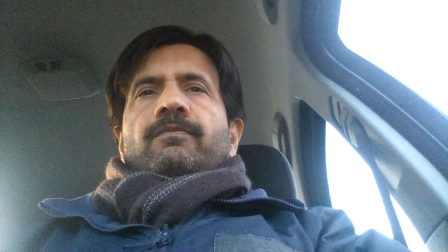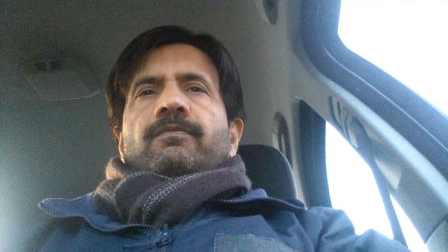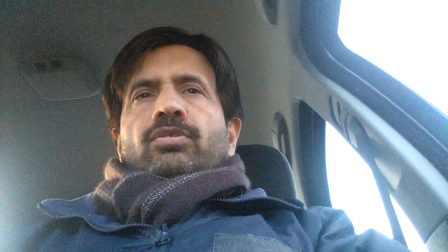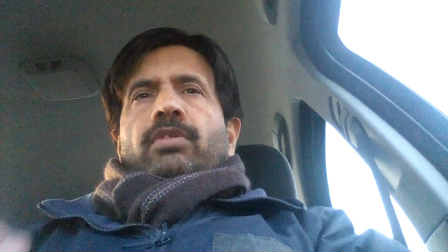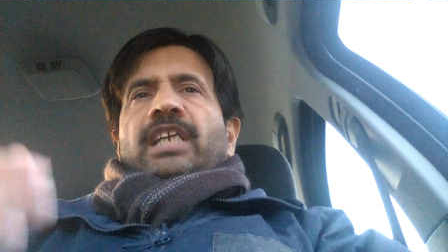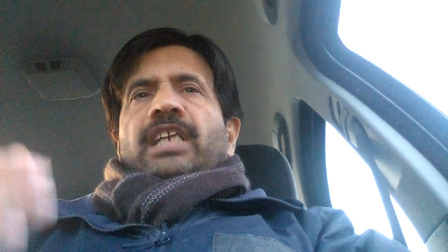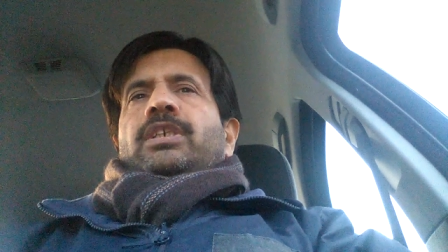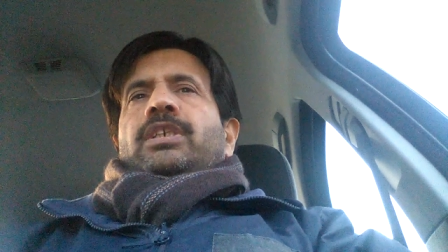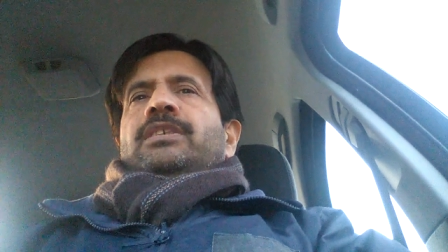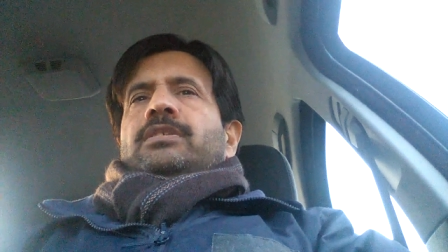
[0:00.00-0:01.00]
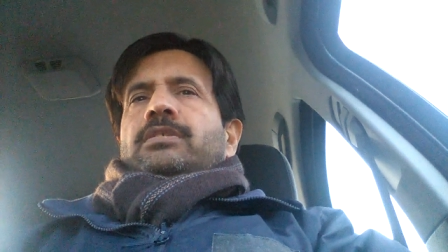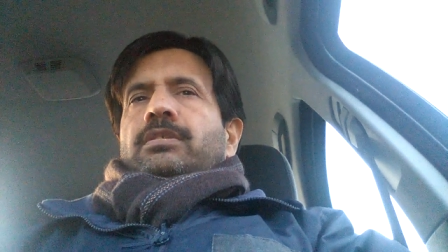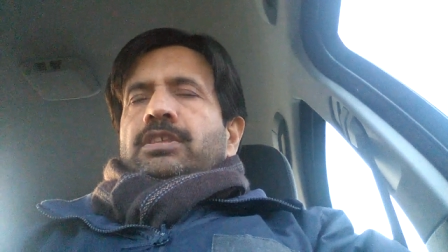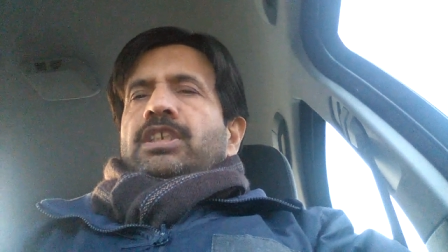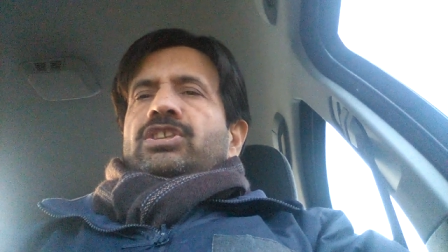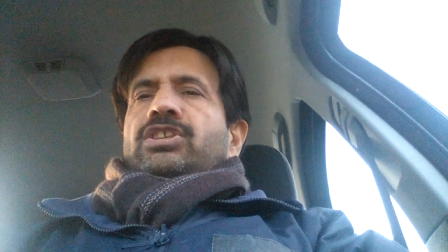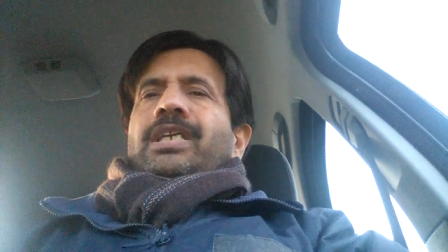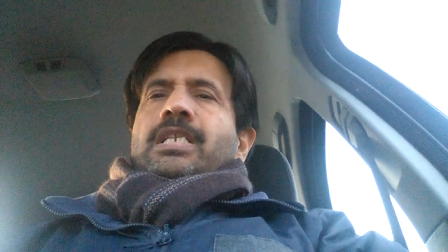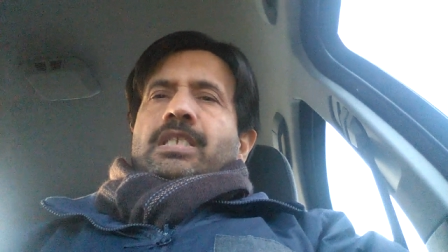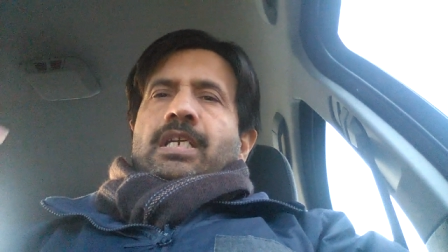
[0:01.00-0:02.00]
So X-rays, CT
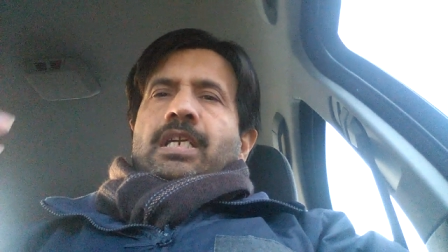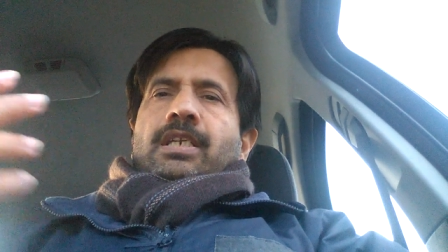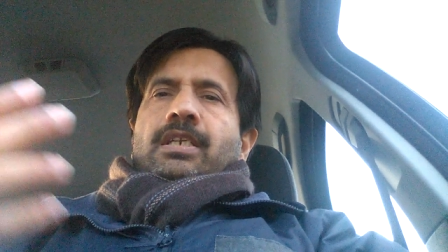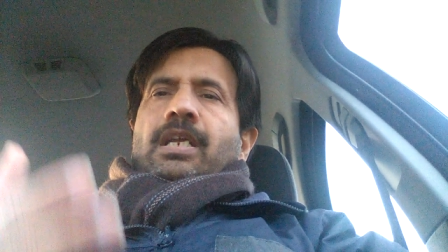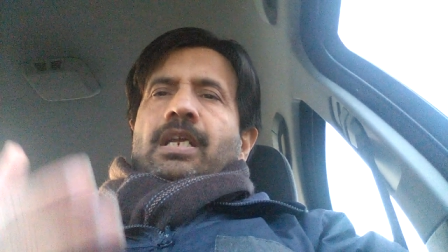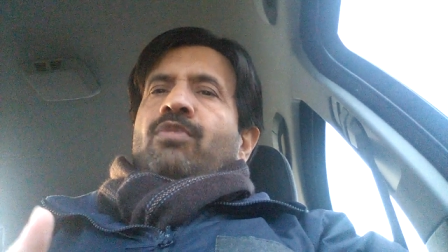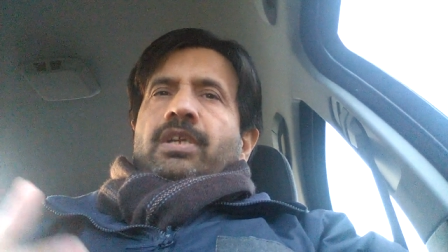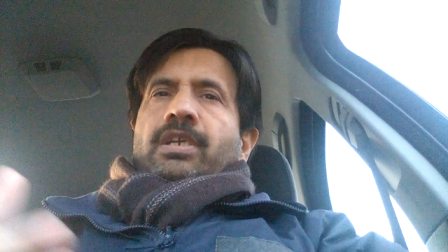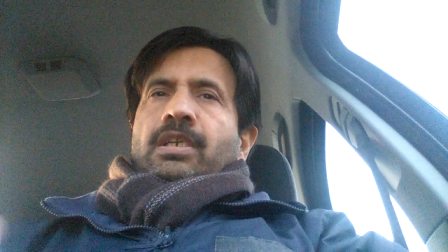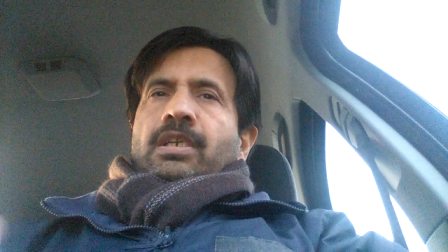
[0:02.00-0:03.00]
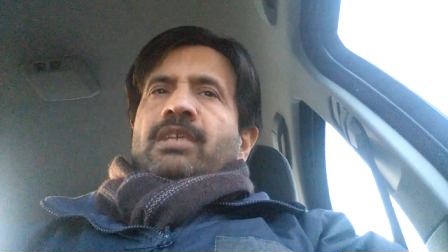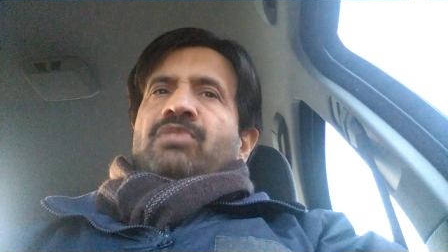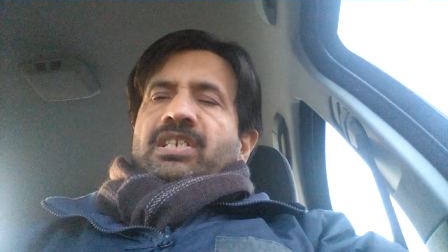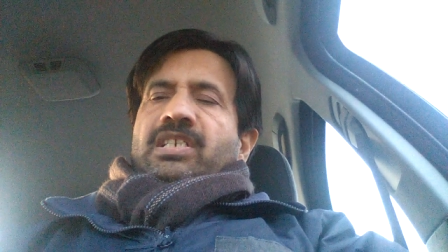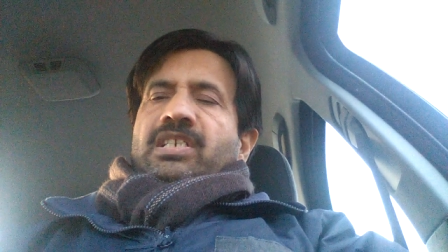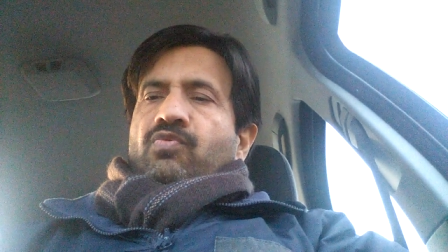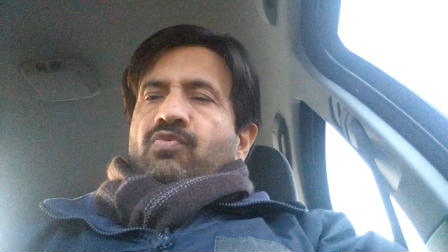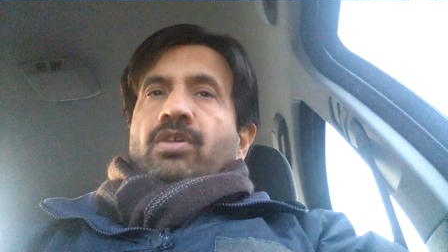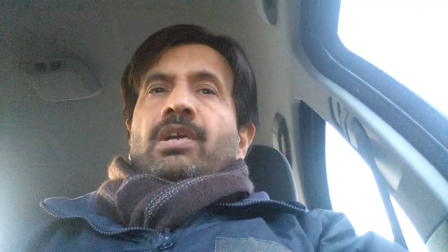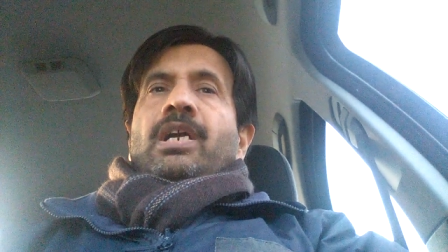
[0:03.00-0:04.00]
scans, and uh, MRI are the imaging tests
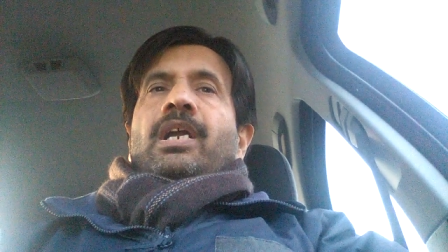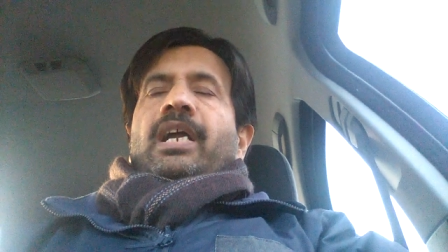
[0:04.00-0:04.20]
which are